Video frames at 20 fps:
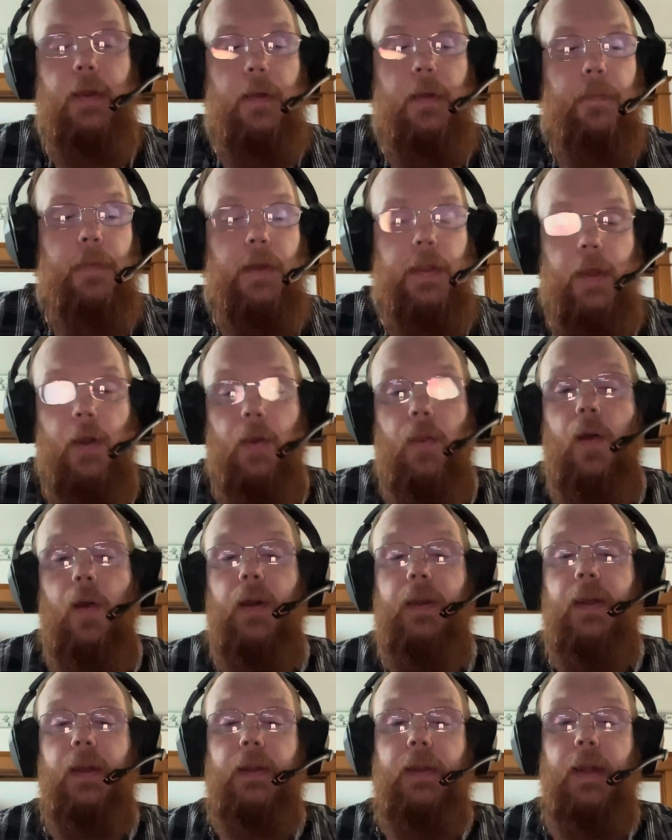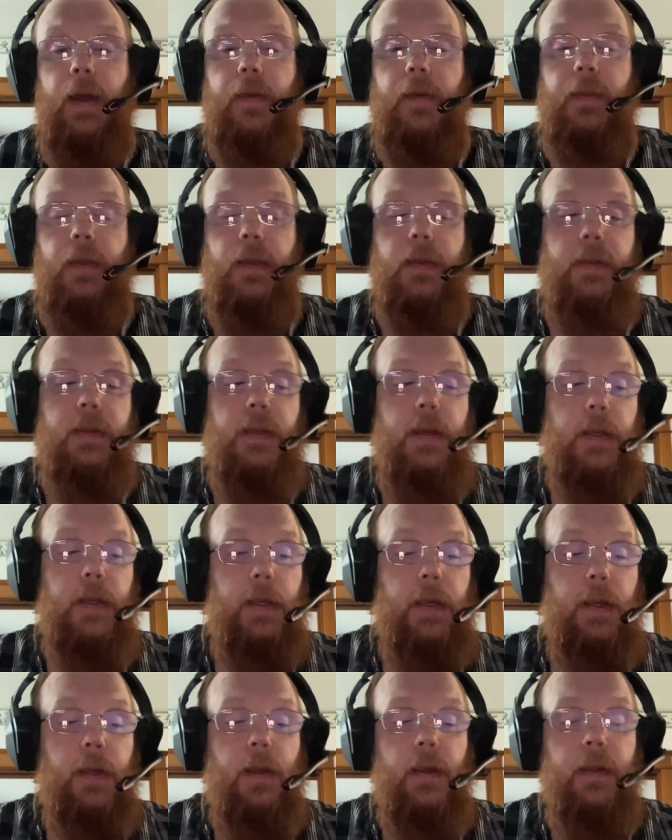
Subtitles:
but they're locking down the city.